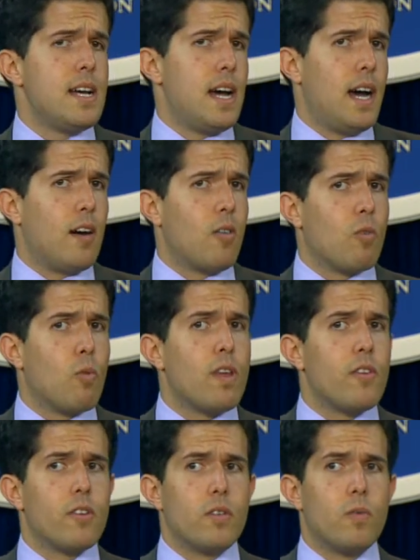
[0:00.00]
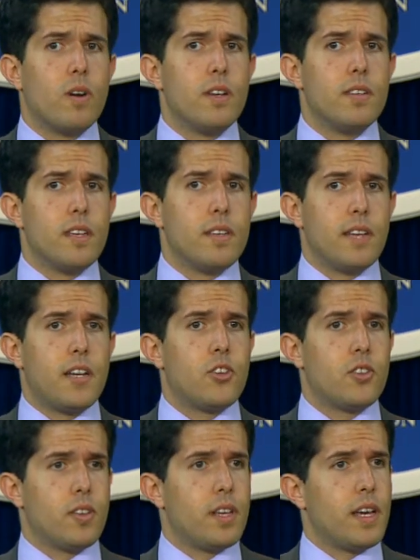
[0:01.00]
or whether it was
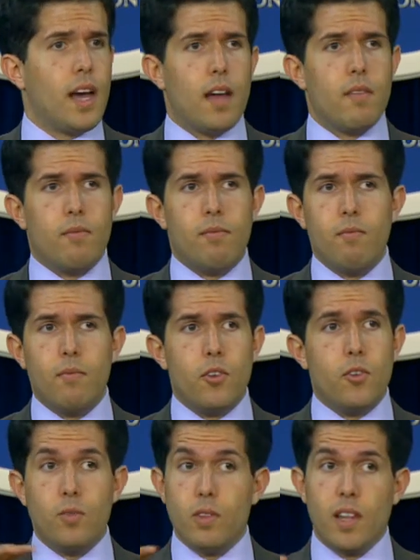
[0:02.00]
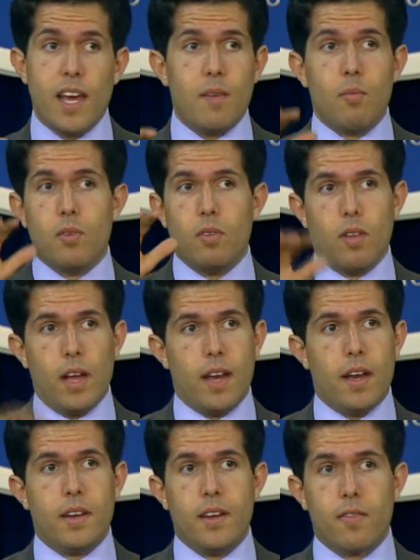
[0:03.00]
essentially a new label and
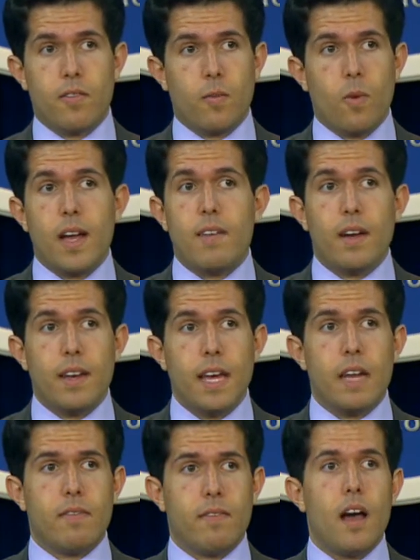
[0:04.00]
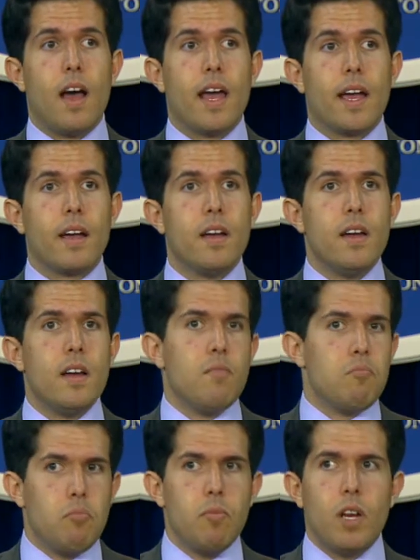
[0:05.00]
a different way of identifying,
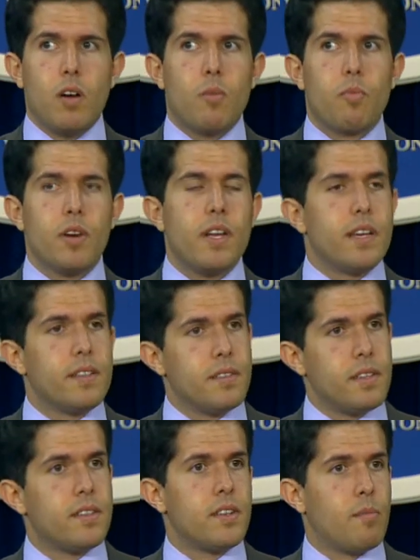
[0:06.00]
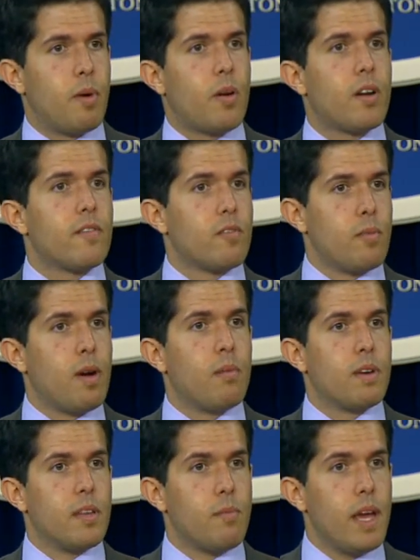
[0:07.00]
you know, a pretty consistent part of the
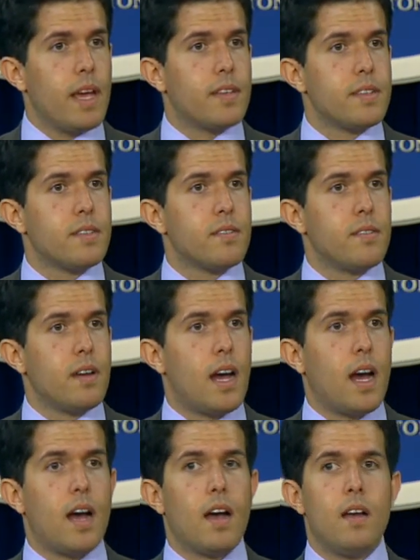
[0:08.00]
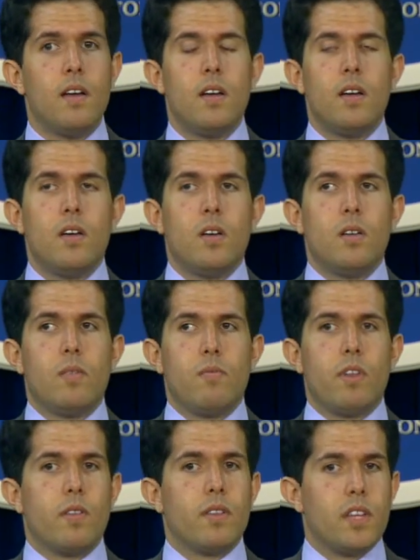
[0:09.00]
Republican base.
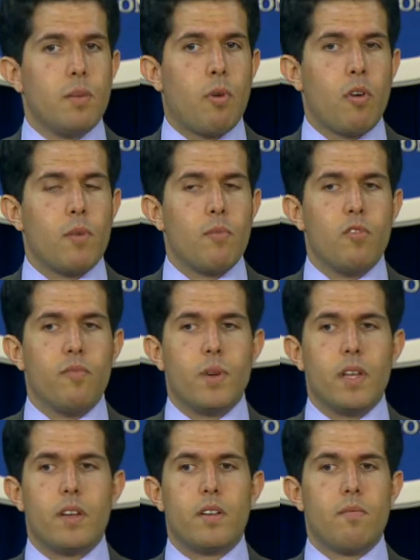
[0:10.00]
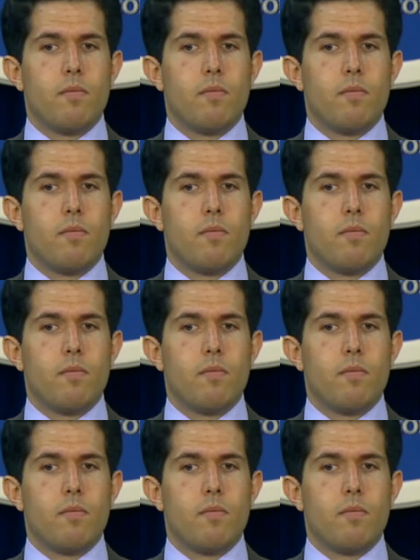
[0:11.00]
You know, the Tea Party movement,